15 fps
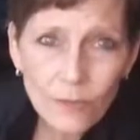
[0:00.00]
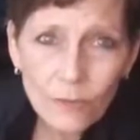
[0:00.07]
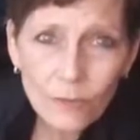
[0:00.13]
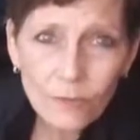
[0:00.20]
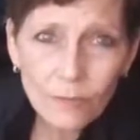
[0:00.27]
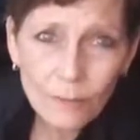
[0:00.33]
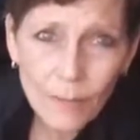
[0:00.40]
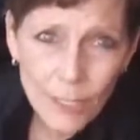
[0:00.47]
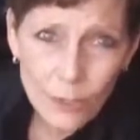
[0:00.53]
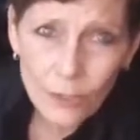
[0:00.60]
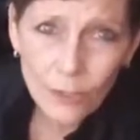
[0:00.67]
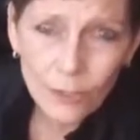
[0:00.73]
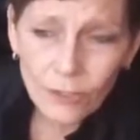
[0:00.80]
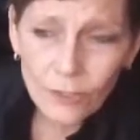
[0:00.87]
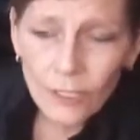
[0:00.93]
you
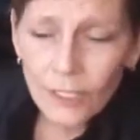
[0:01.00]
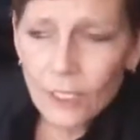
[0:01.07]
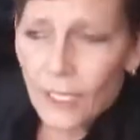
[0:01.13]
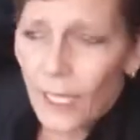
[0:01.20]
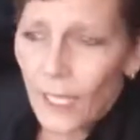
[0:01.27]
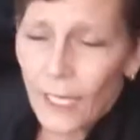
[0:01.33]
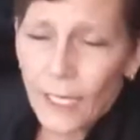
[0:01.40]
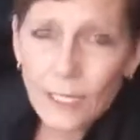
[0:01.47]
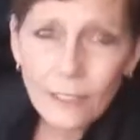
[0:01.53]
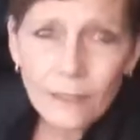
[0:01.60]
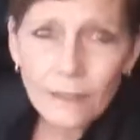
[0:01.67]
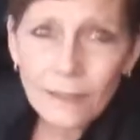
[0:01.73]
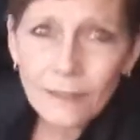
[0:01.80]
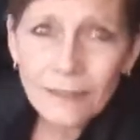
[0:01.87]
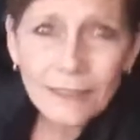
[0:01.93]
measure
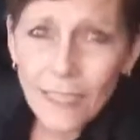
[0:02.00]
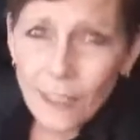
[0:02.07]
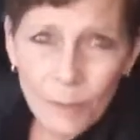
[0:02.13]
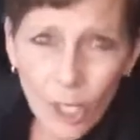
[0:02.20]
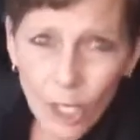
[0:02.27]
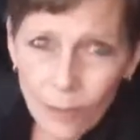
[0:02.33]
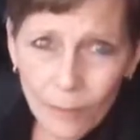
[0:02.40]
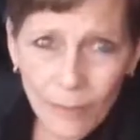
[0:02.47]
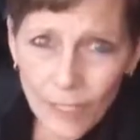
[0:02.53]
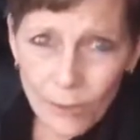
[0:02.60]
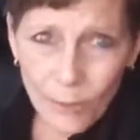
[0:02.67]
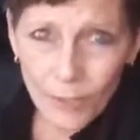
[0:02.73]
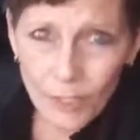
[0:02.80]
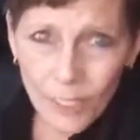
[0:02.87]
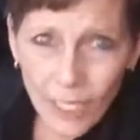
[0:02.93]
and I'm not a
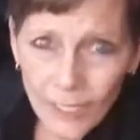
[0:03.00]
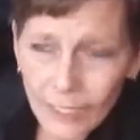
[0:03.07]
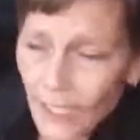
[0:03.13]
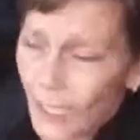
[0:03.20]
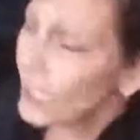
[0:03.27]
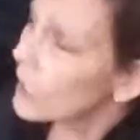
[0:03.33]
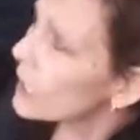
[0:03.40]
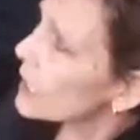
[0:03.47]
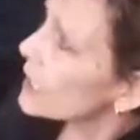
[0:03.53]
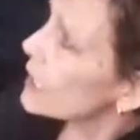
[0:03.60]
measuring kind of gal.